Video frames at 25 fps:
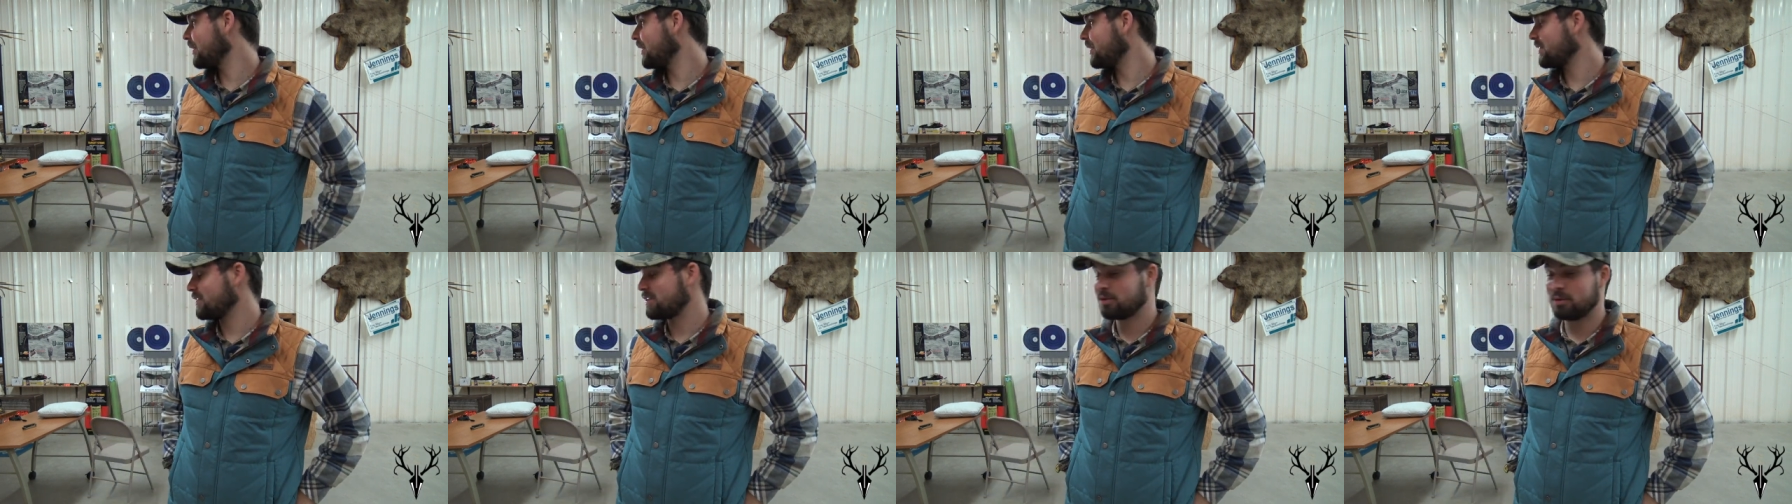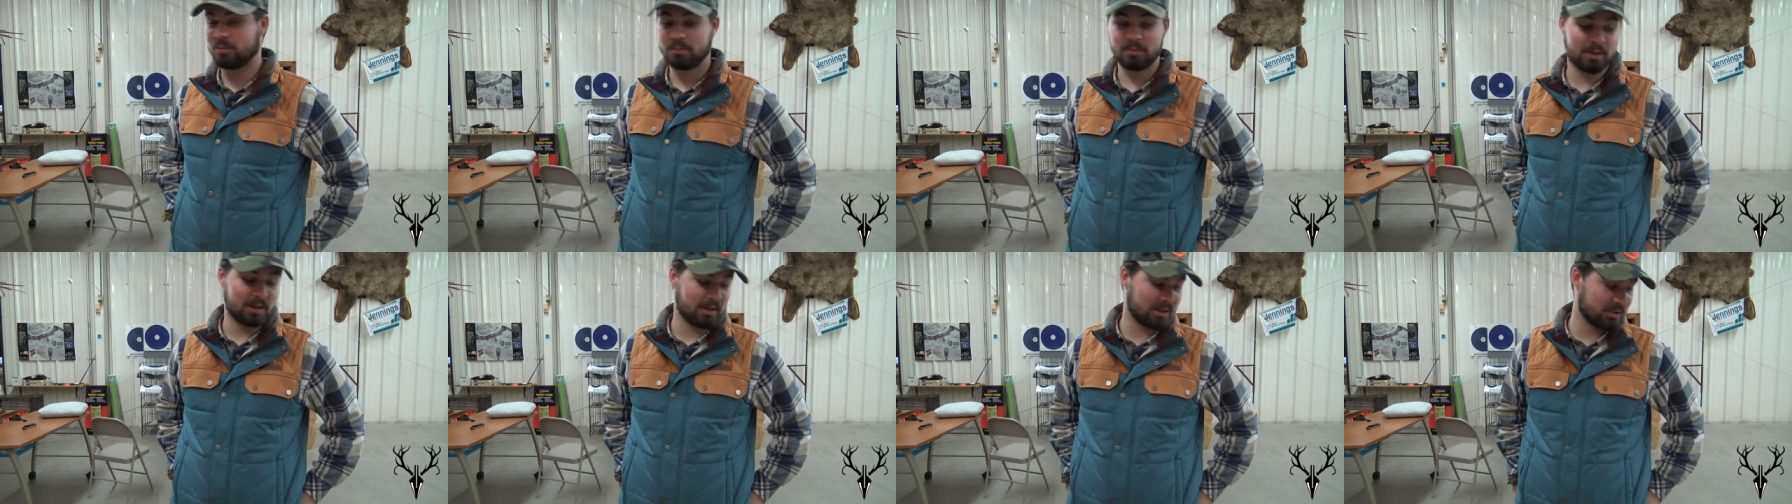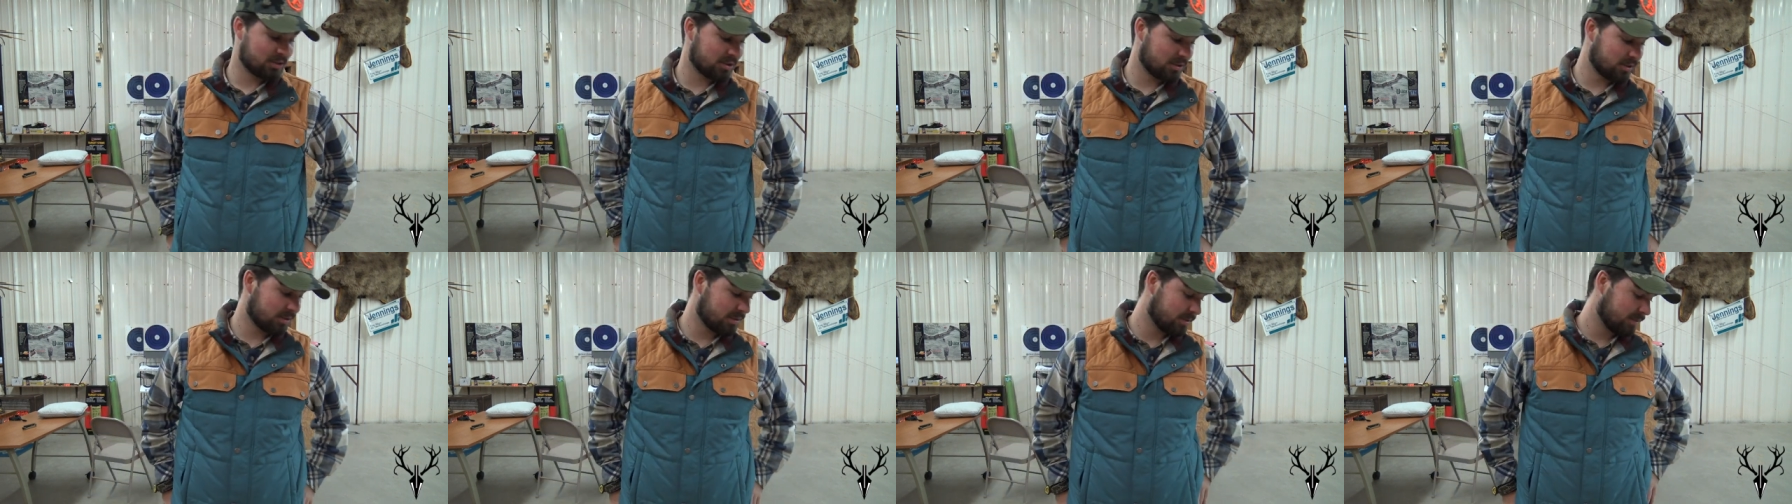not so
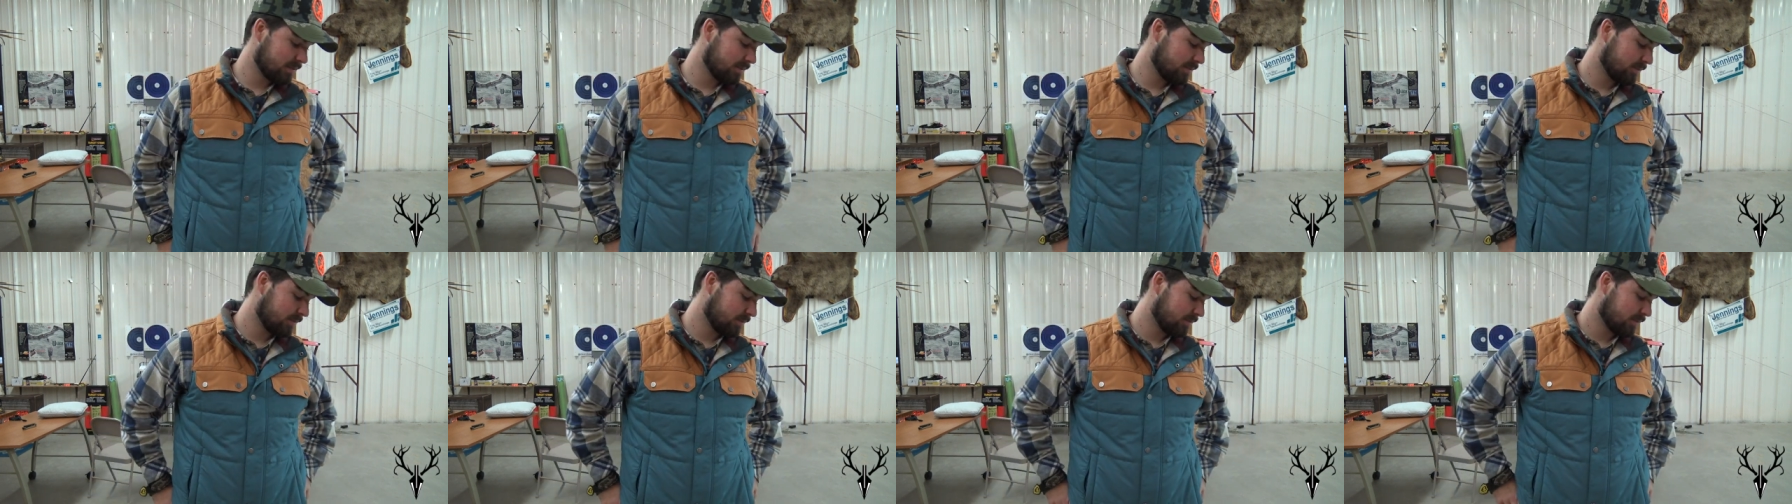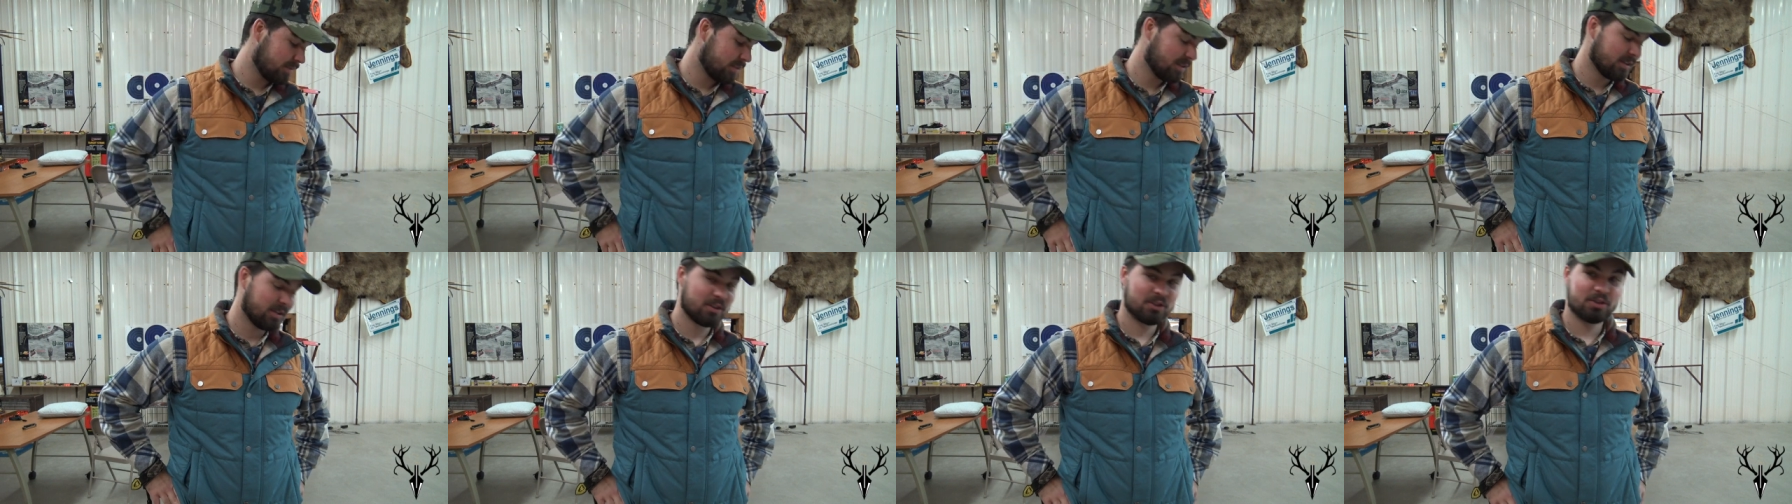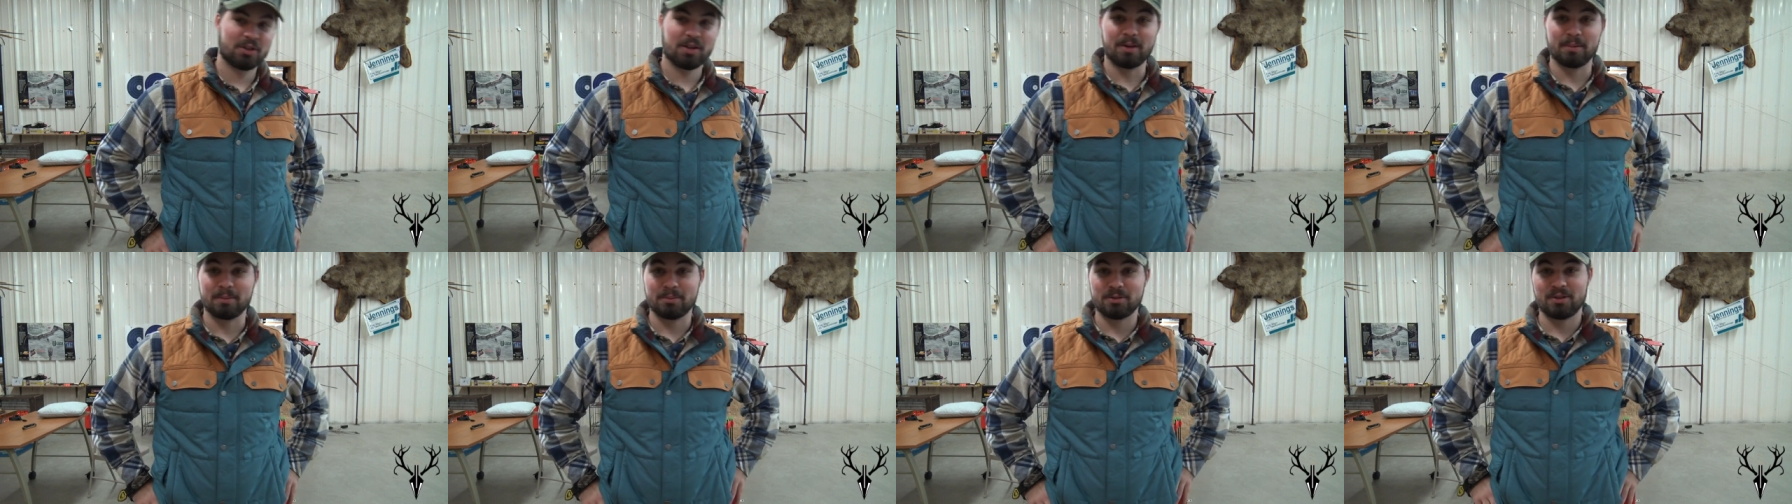much. That much cold.
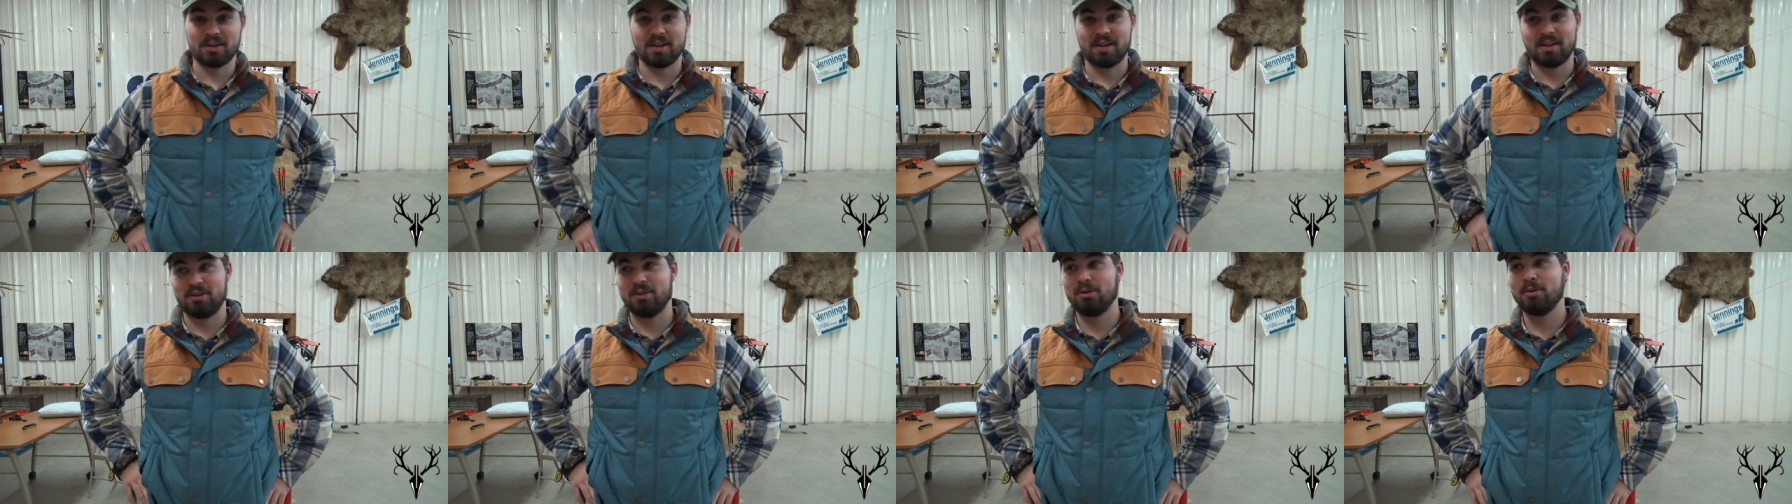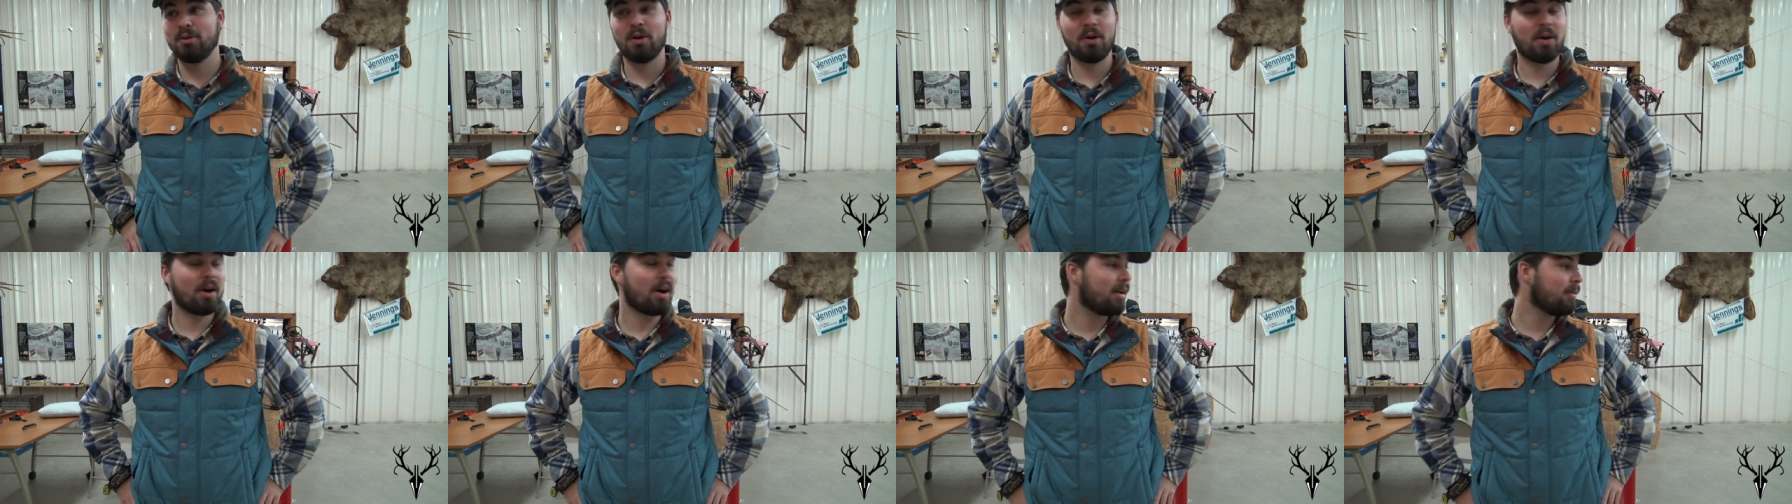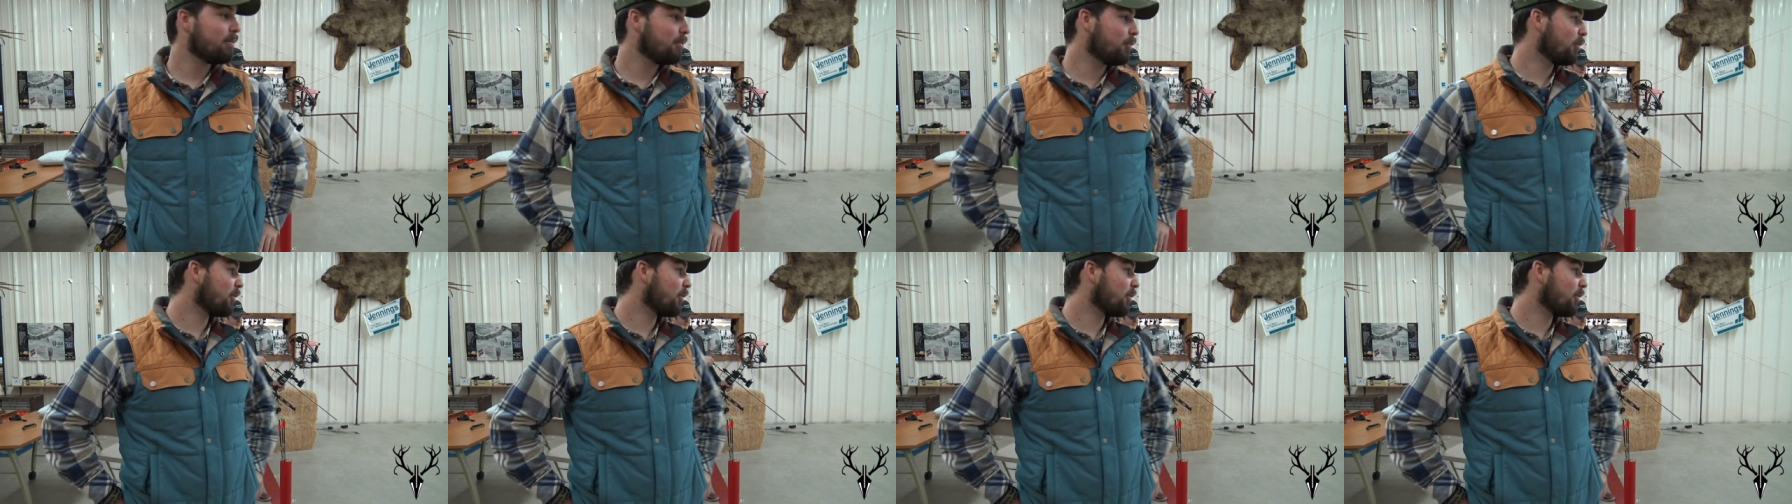Shut up, Shay. You go hunting